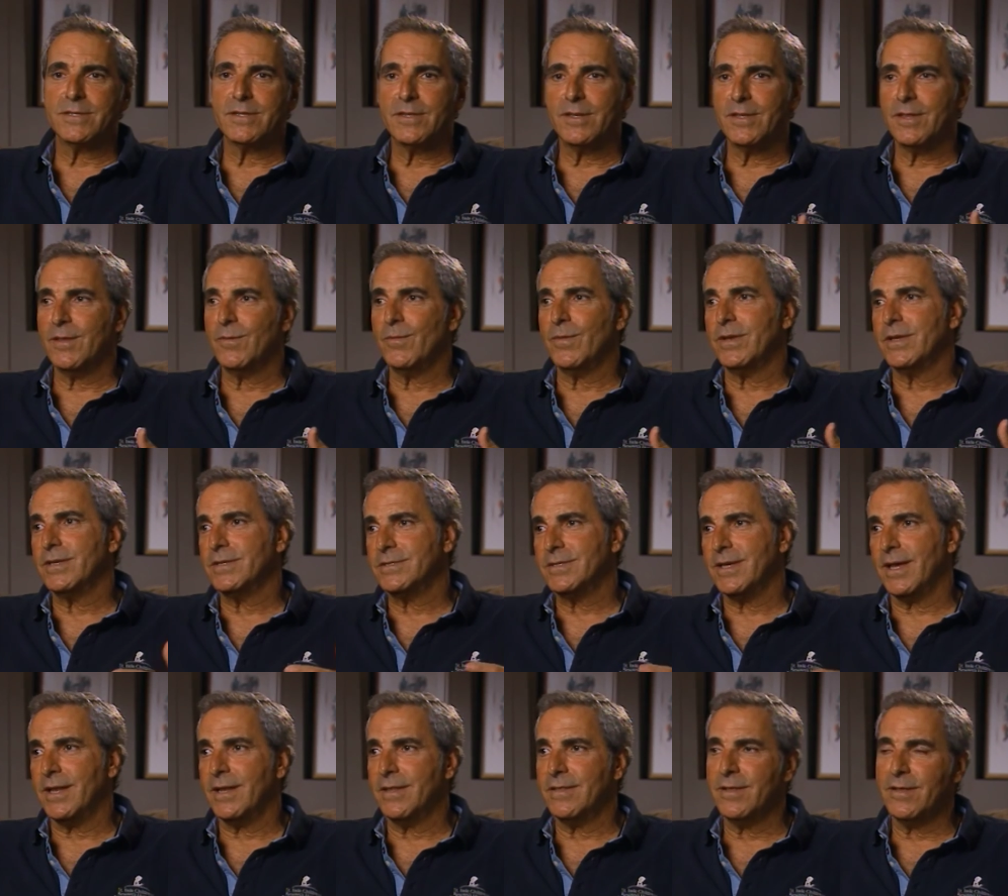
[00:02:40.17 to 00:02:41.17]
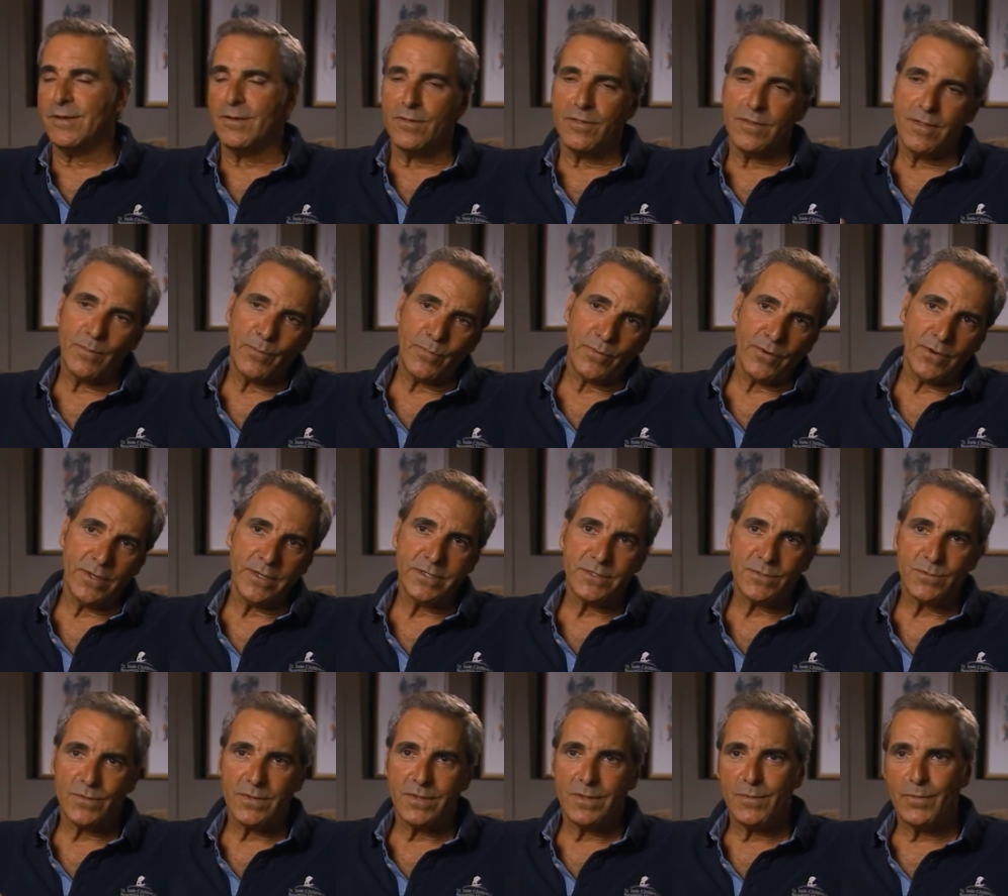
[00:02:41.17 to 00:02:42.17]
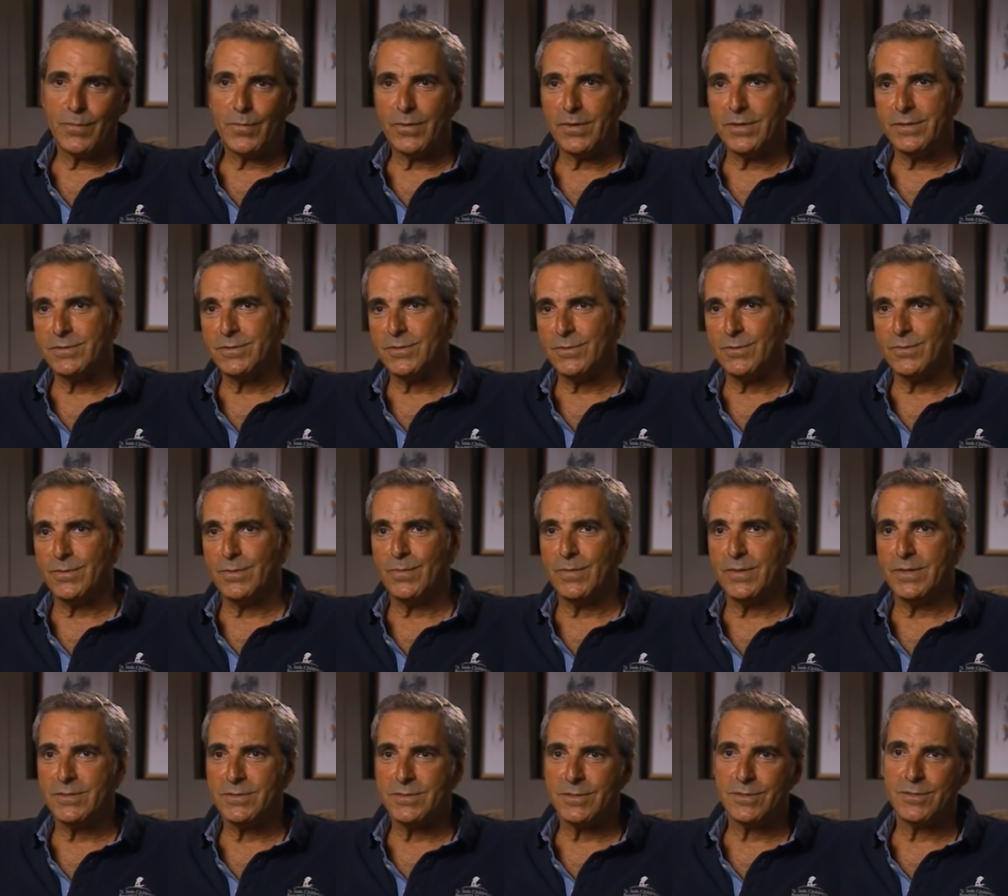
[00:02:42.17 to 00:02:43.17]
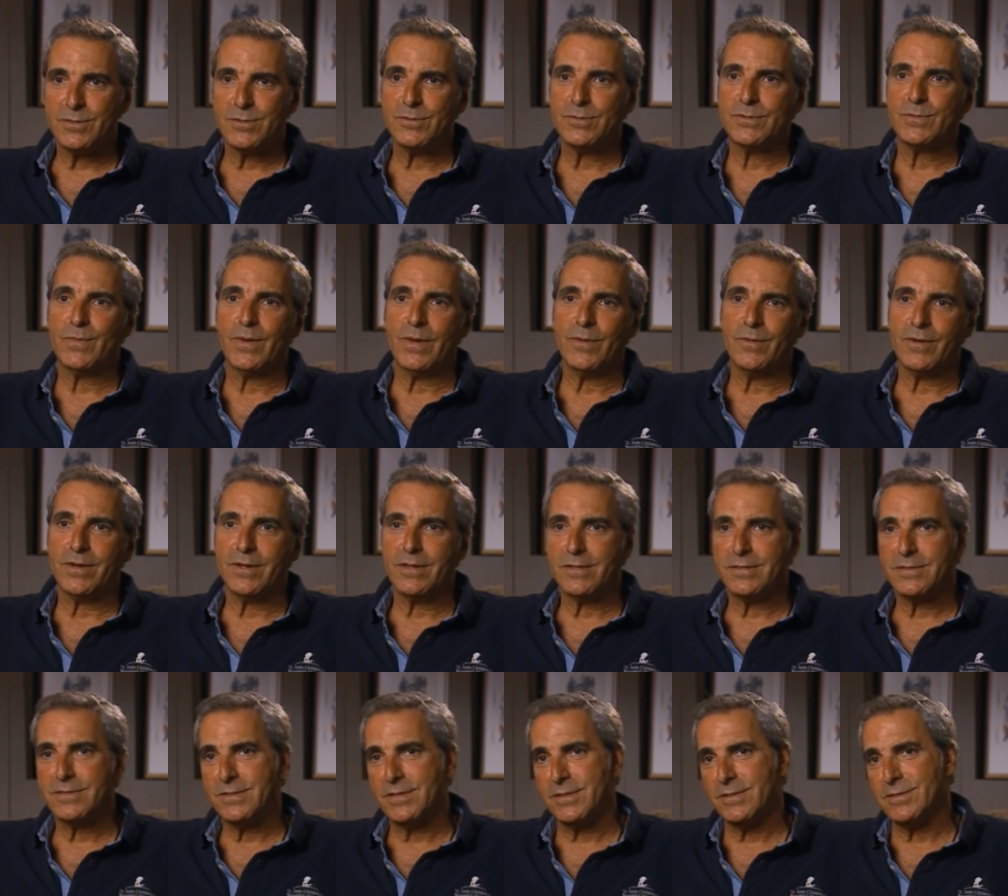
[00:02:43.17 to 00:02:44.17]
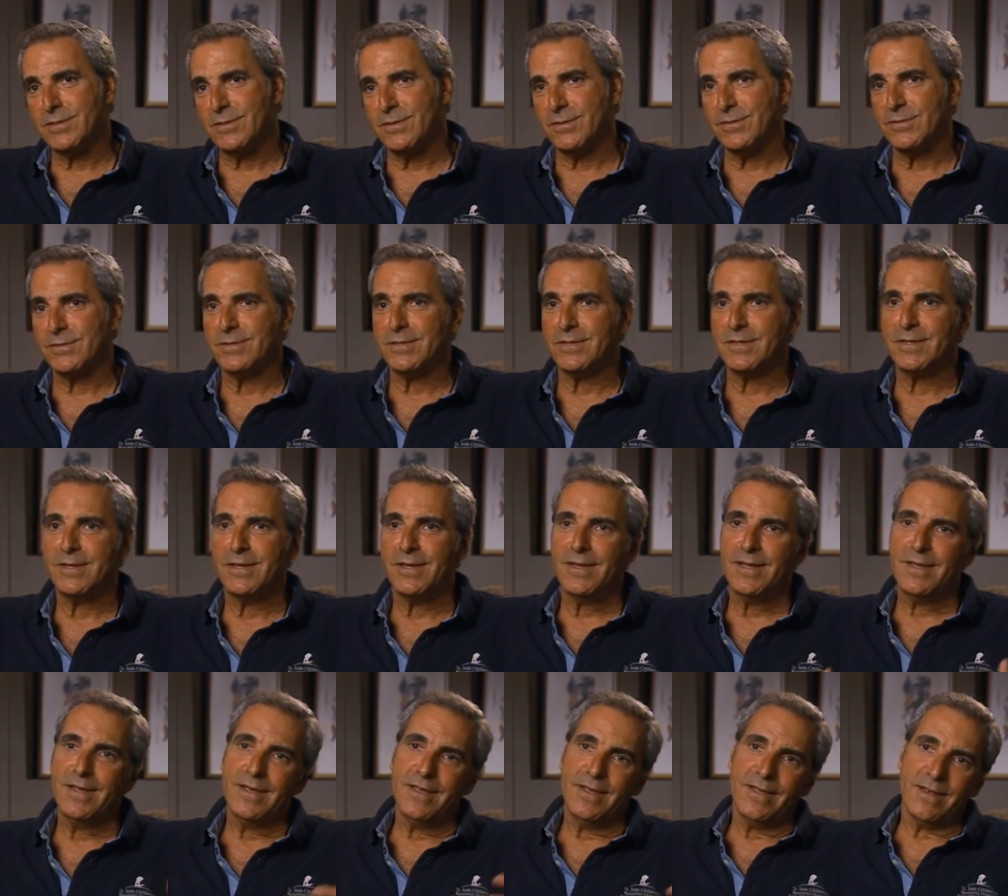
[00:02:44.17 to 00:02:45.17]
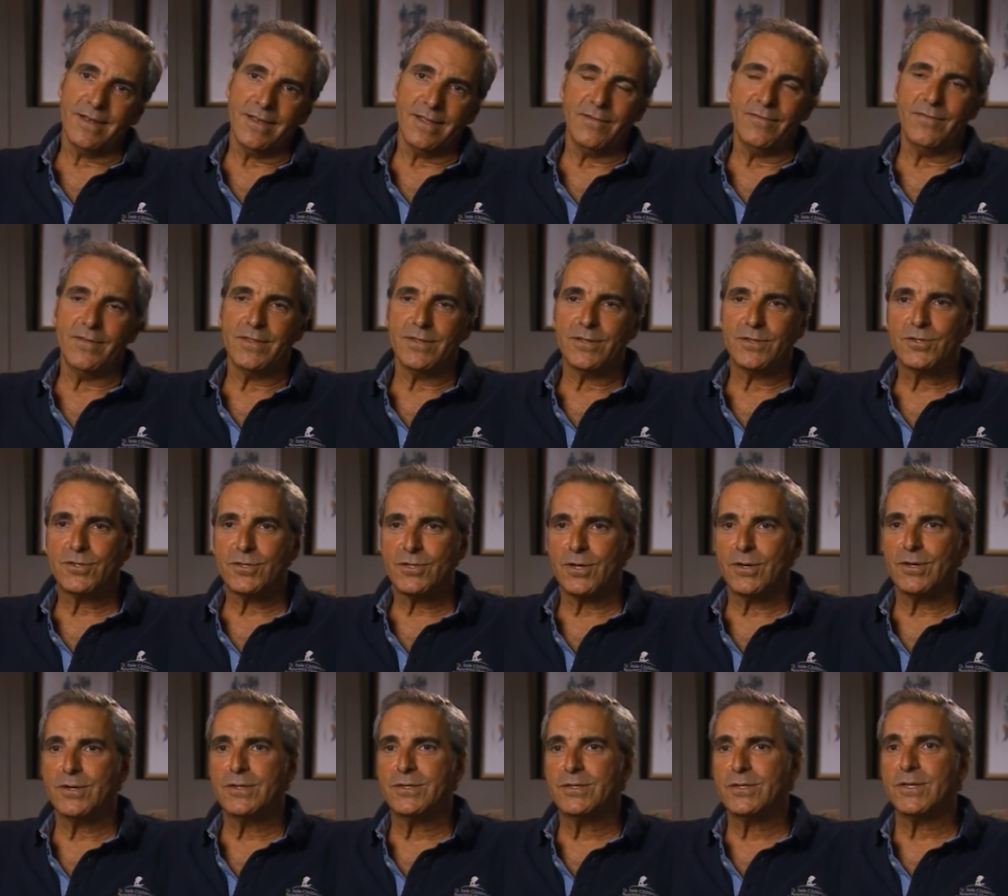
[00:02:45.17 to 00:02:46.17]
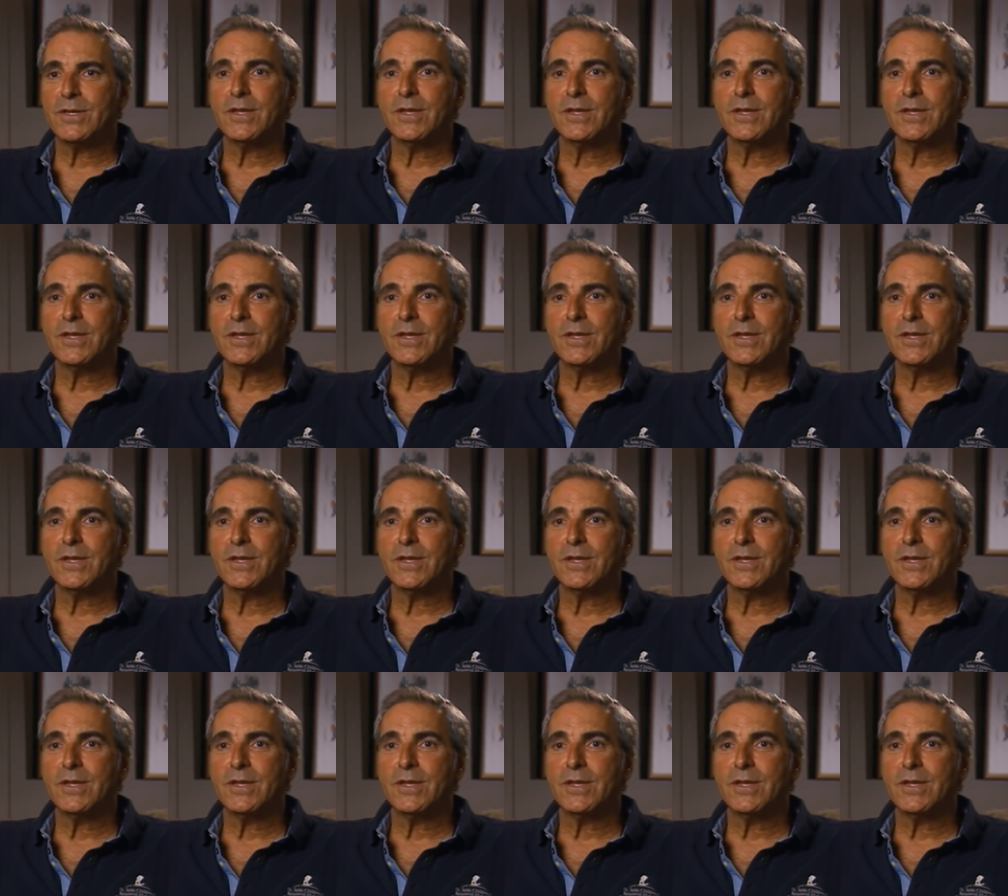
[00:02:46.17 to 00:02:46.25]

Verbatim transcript: And then we decided, you know, the priest with the priest who would be seduced by one of the sisters and leaving the church.